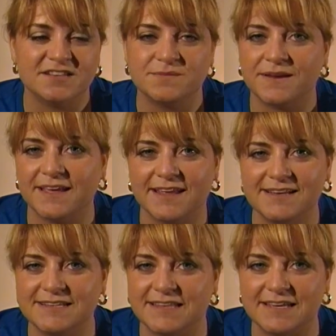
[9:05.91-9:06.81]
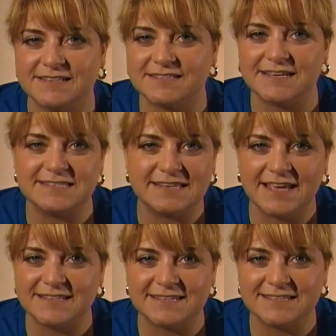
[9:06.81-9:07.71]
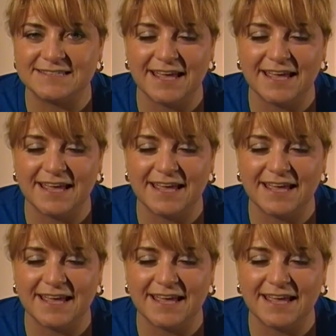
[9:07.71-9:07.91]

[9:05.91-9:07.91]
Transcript: like, I just want to get into this, size 10,